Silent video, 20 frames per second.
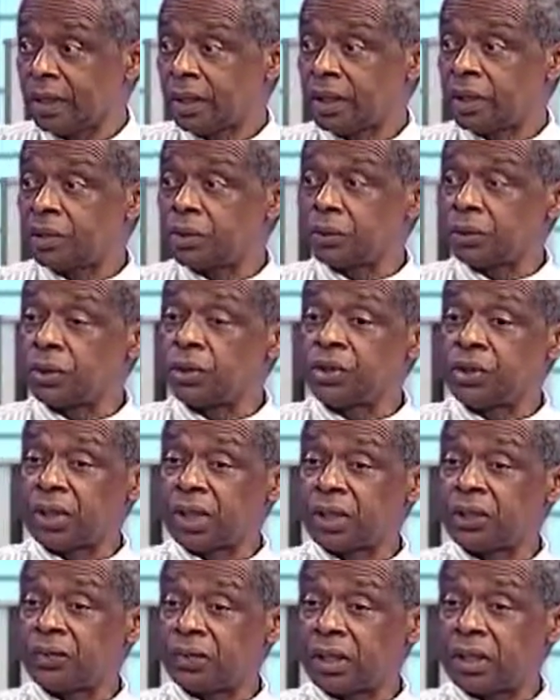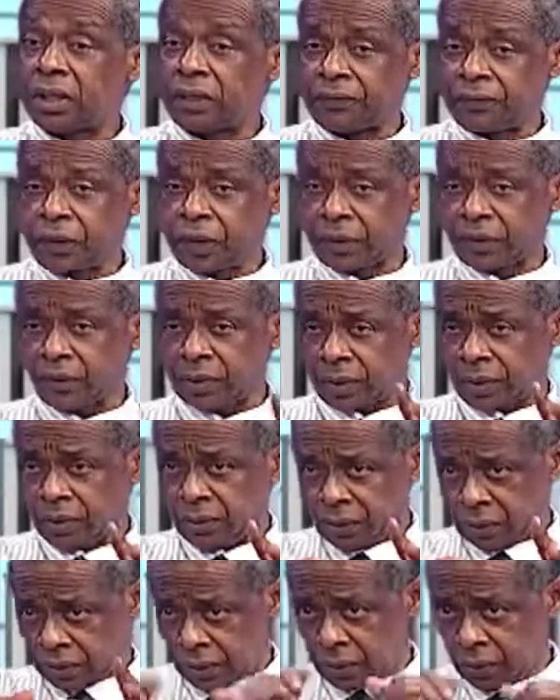should generally, of course, with
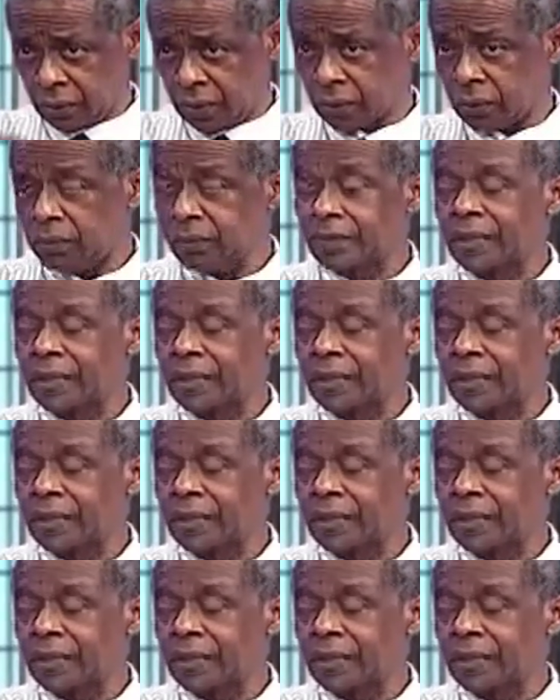new